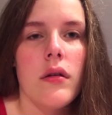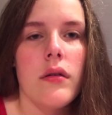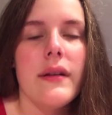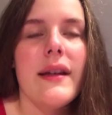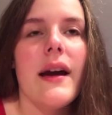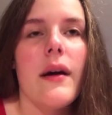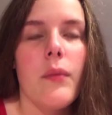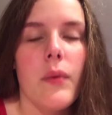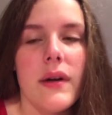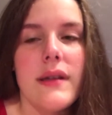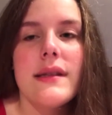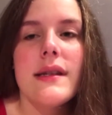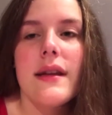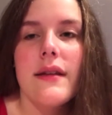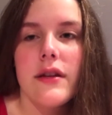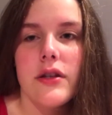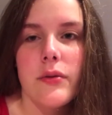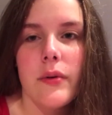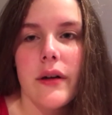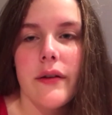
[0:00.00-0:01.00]
yeah Wednesday
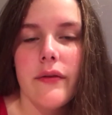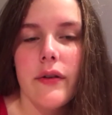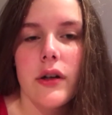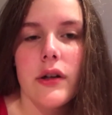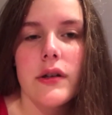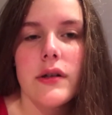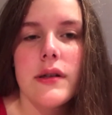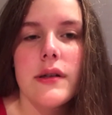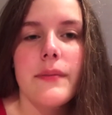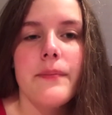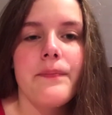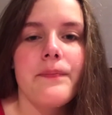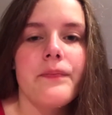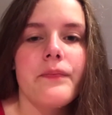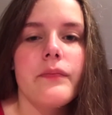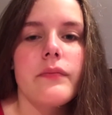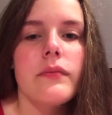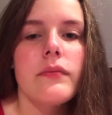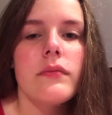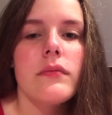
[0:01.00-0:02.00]
the 21st
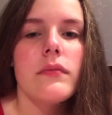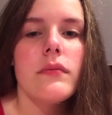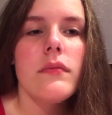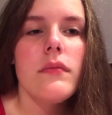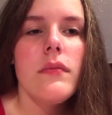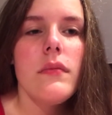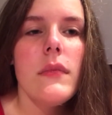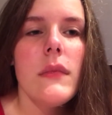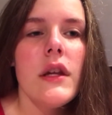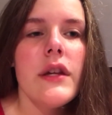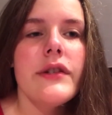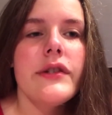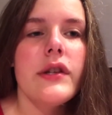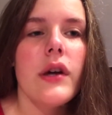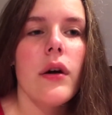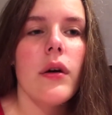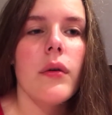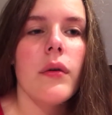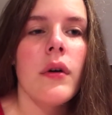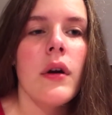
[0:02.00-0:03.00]

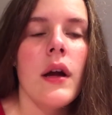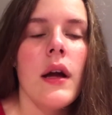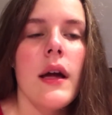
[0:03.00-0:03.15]
so